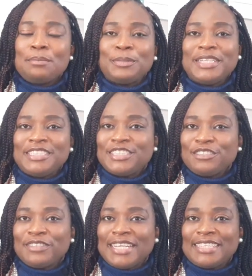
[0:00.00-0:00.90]
please
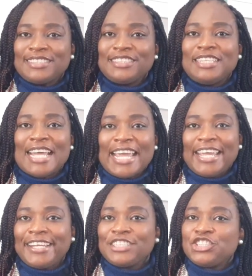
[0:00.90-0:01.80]
don't forget to
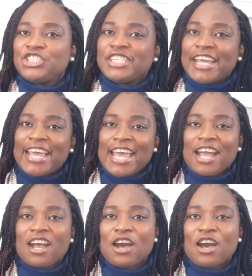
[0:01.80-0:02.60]
like, share,